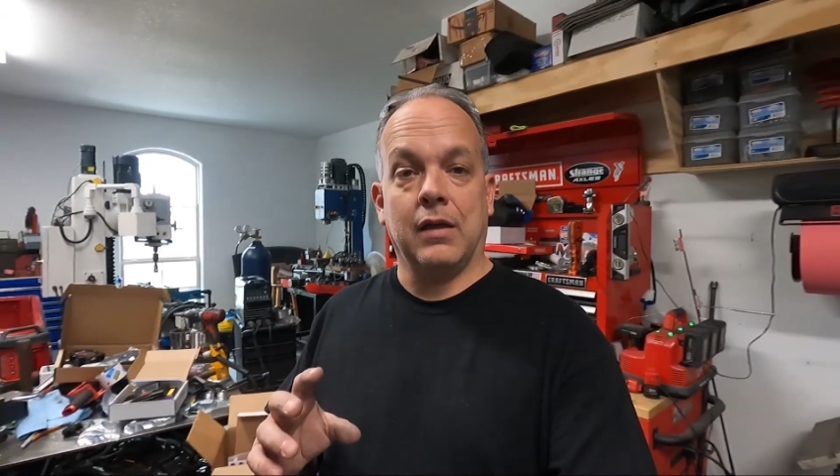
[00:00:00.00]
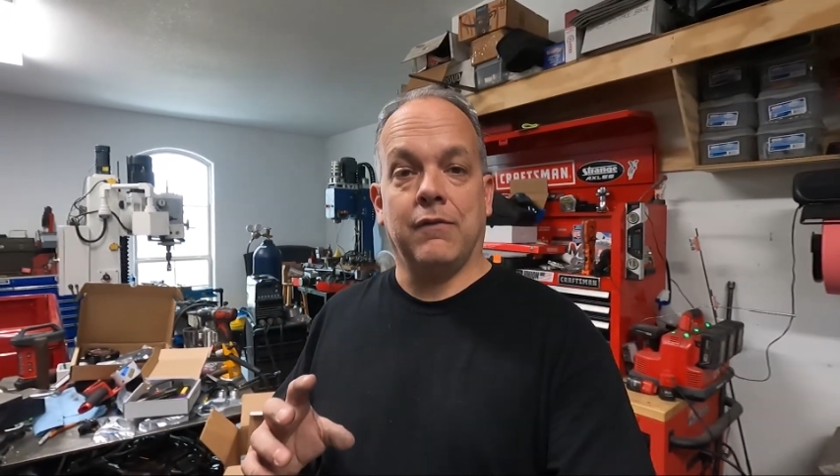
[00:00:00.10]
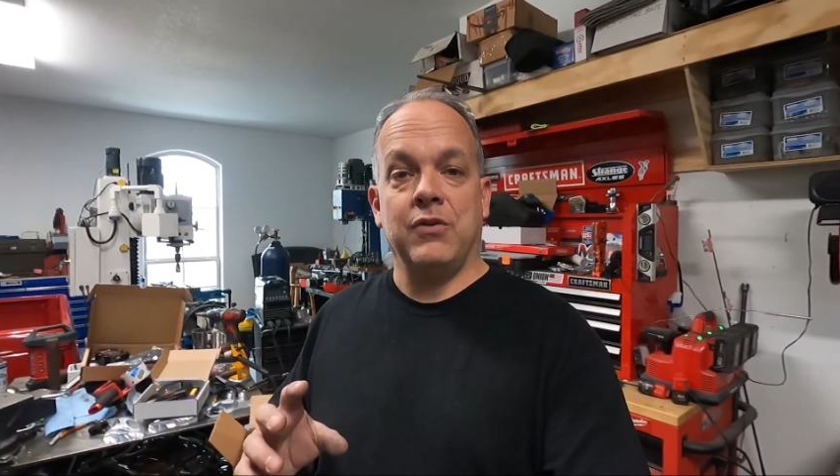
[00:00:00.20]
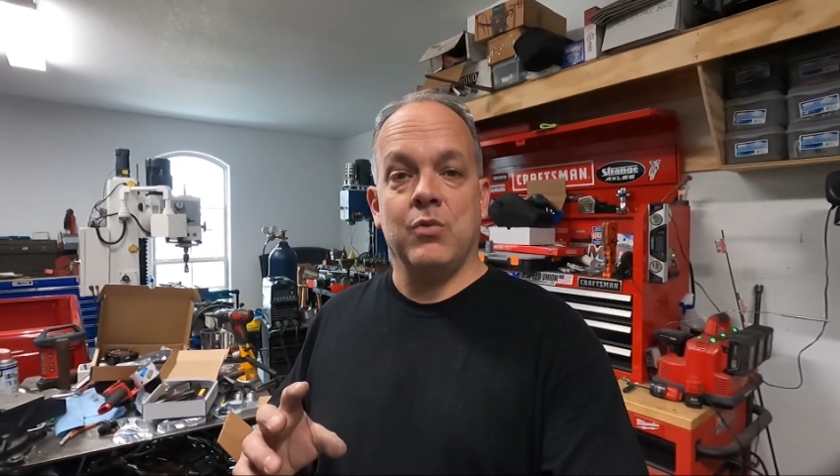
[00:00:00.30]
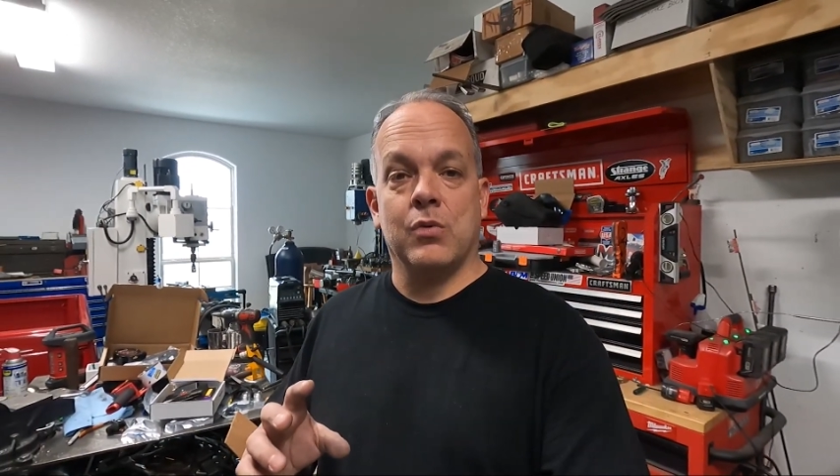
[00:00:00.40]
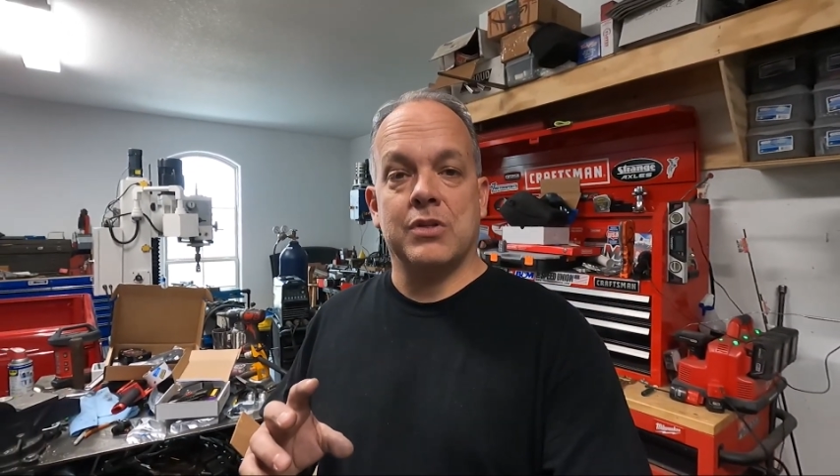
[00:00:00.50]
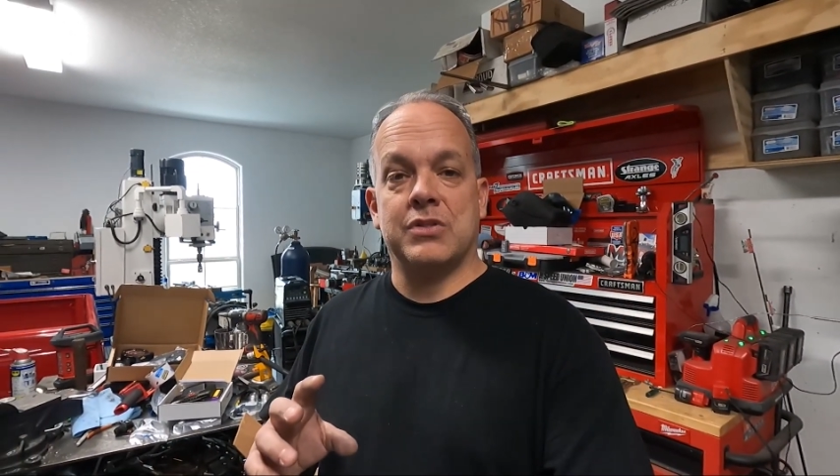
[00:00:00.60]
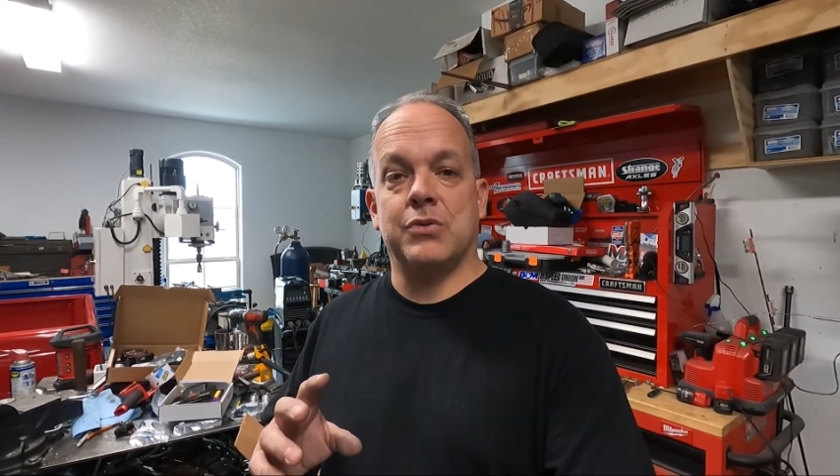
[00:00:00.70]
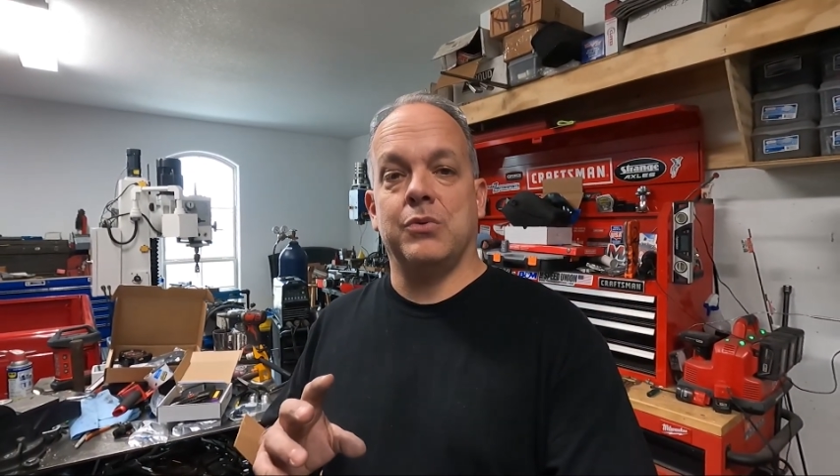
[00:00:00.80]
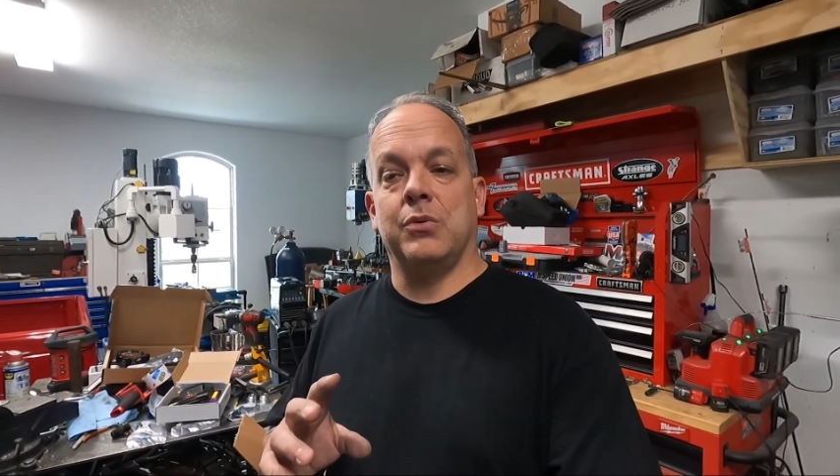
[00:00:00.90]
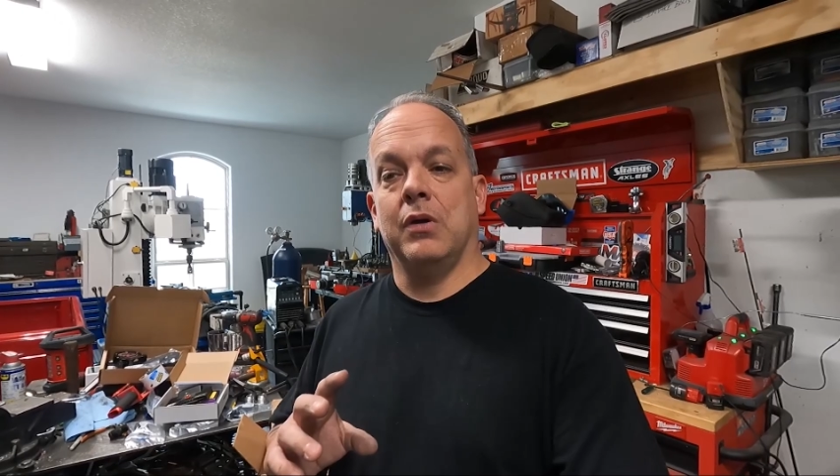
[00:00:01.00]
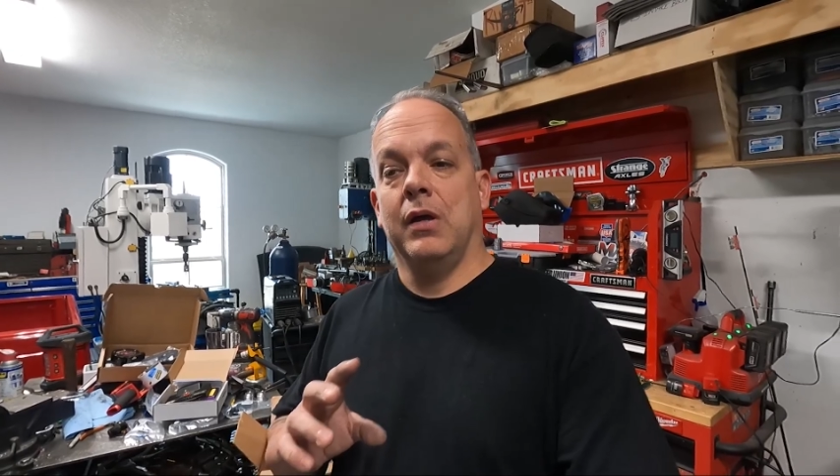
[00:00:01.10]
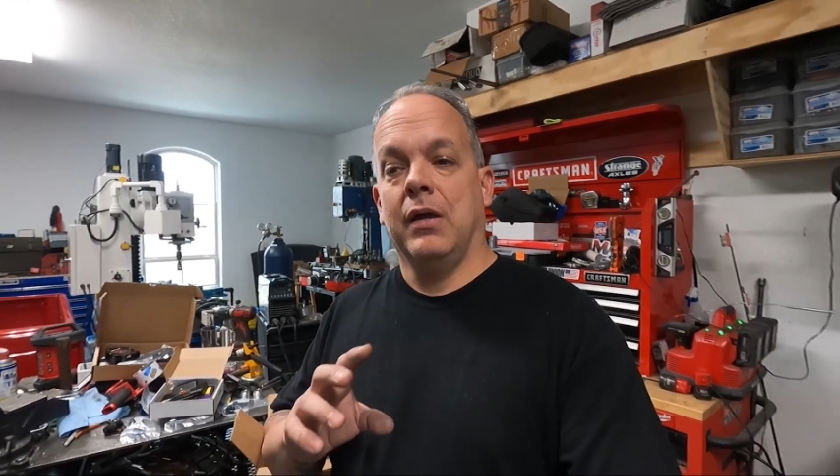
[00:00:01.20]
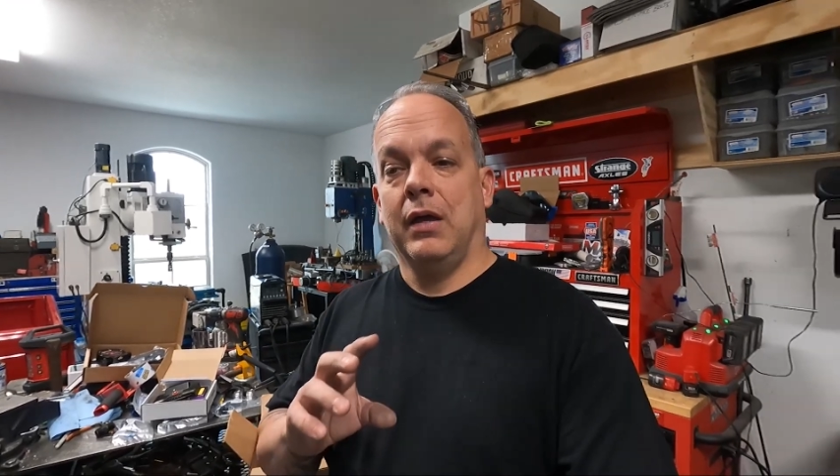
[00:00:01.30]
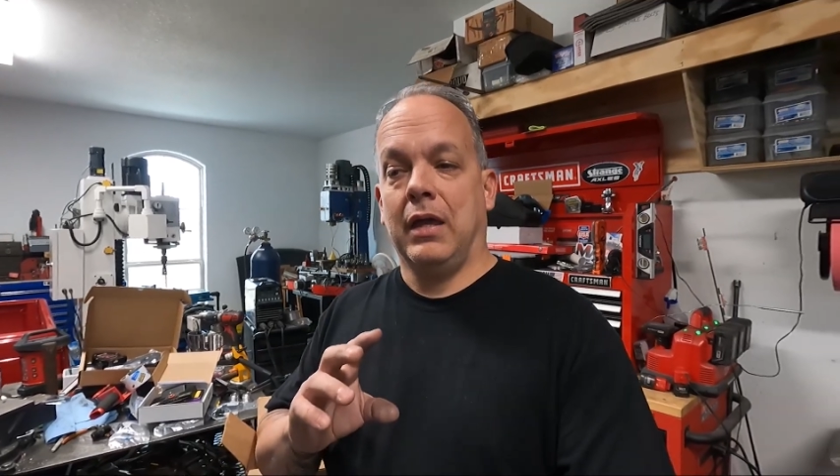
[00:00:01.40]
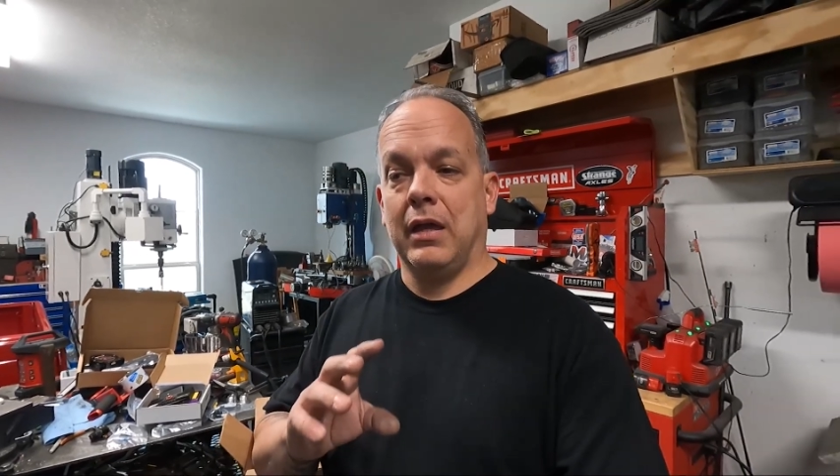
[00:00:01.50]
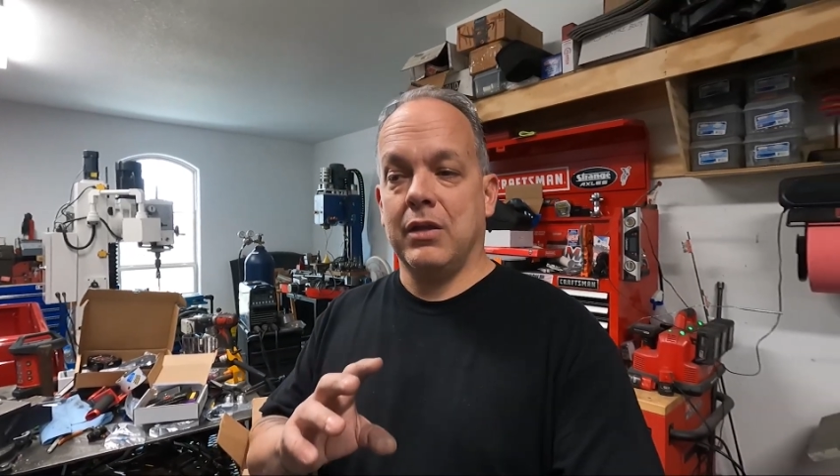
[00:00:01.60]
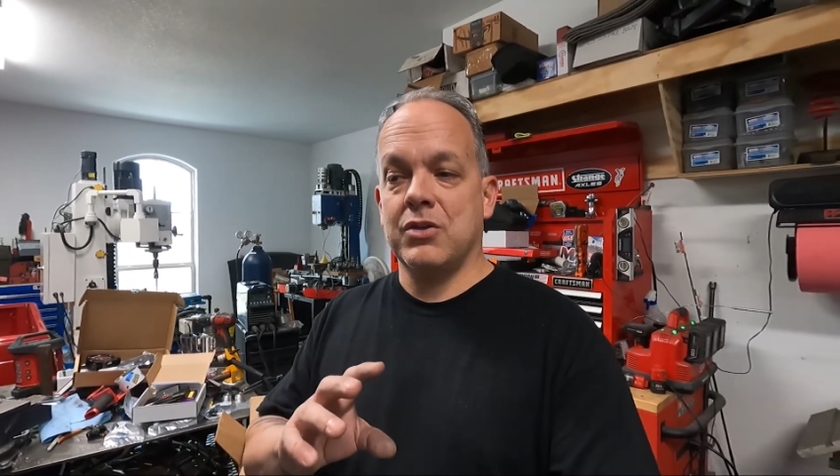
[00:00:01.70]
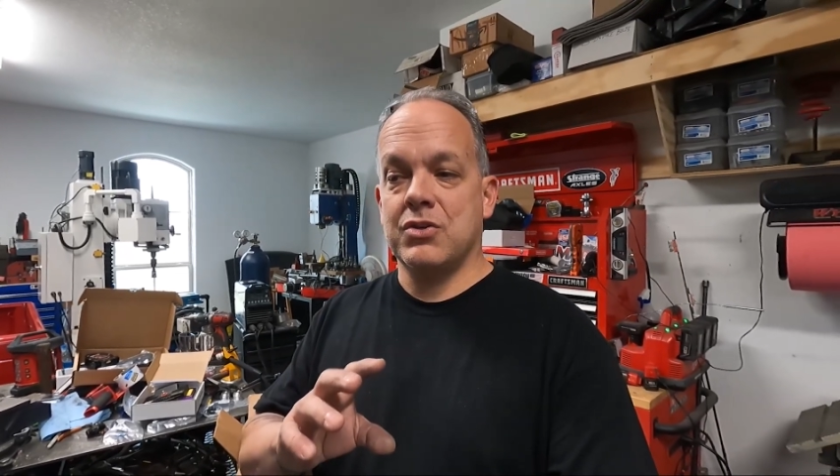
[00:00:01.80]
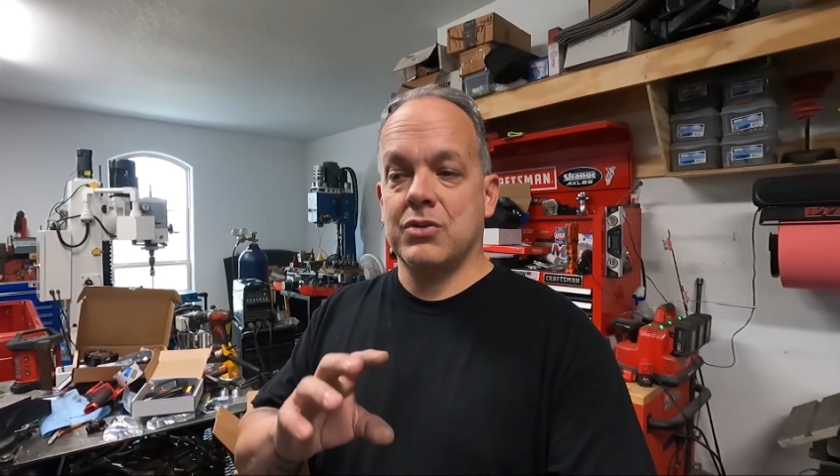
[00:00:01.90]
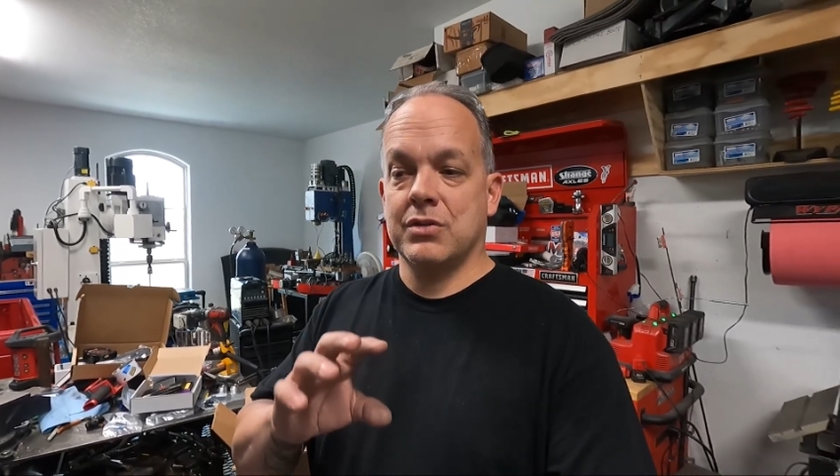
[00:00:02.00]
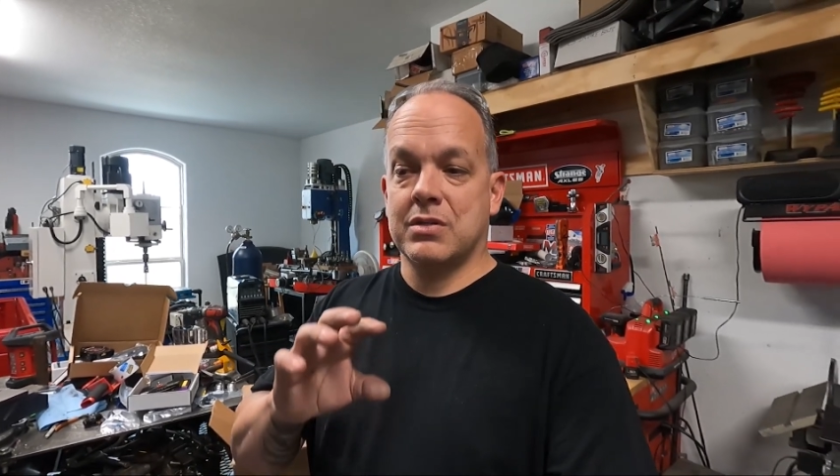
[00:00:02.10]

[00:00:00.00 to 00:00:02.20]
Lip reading: if you want to hinge